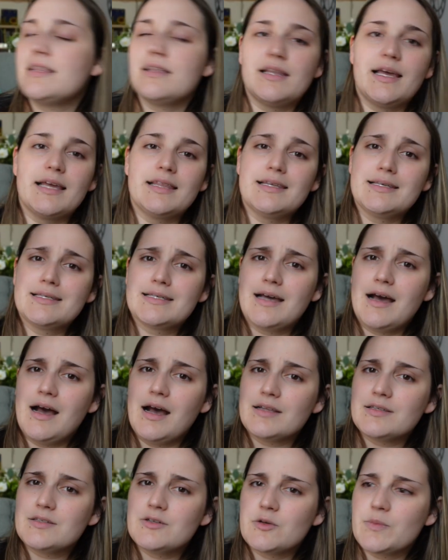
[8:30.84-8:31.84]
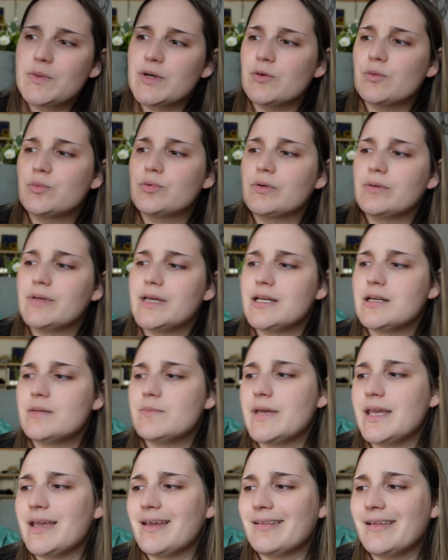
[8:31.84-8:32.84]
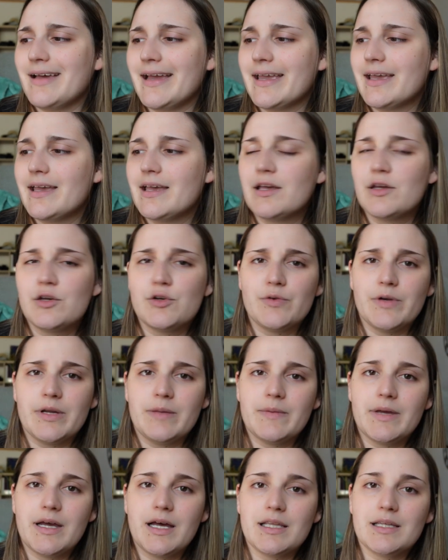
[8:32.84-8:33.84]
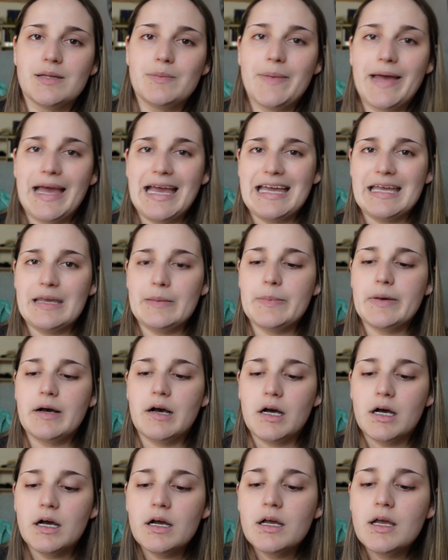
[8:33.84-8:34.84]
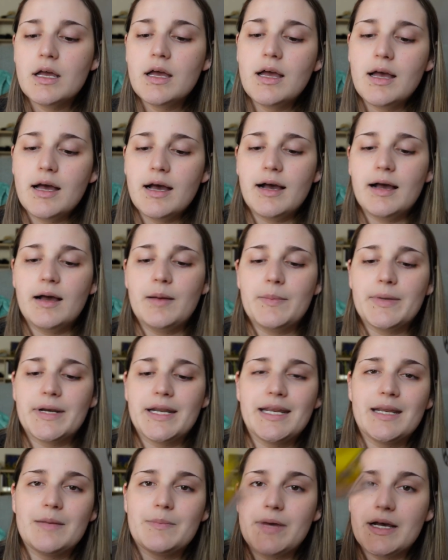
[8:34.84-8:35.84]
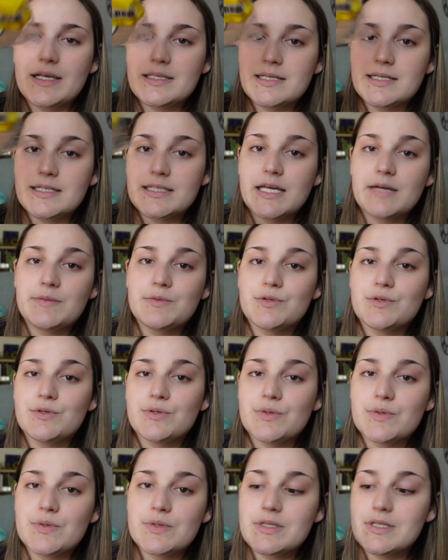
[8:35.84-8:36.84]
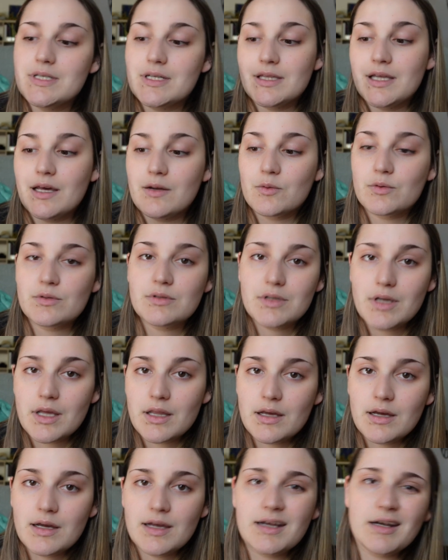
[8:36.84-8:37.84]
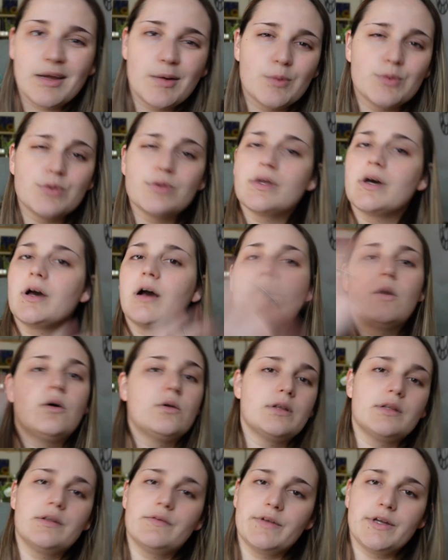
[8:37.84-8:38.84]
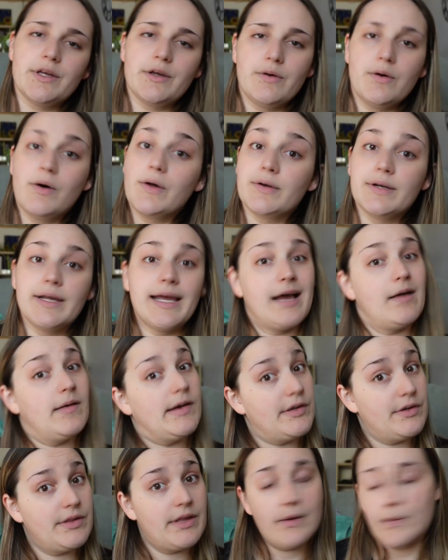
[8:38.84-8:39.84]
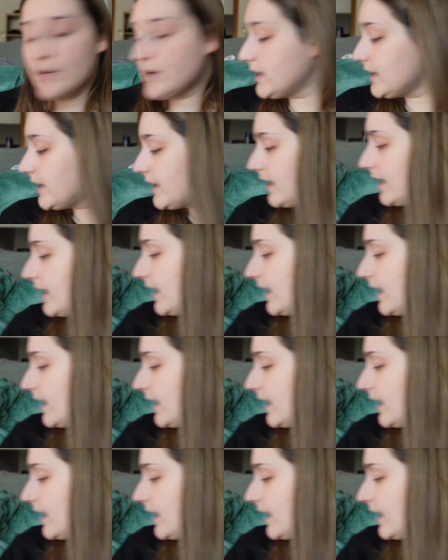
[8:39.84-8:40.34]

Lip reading: like this cardstock, but it will probably end up being like cream colored paper, but I need masking tape to stick that all together, and I will do that whole other video on how I do that one.